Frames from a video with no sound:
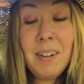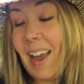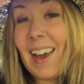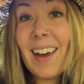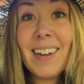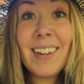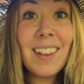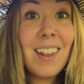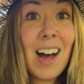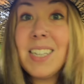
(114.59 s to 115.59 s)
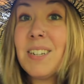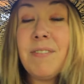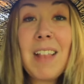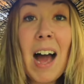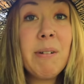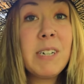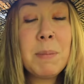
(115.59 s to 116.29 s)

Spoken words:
and lots of flowers.